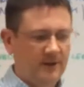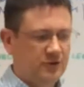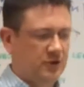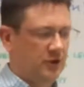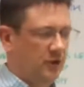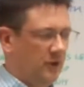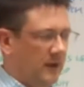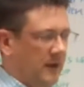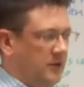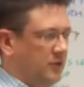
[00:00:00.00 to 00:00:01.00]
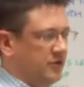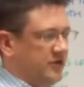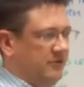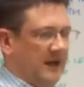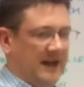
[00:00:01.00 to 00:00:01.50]
So you could
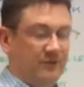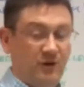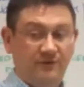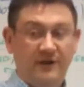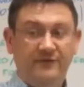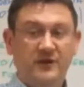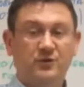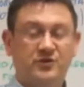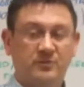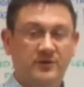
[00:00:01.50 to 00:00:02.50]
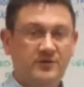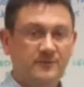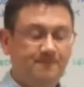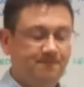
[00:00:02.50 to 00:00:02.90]
say, right, I've got 50 customers,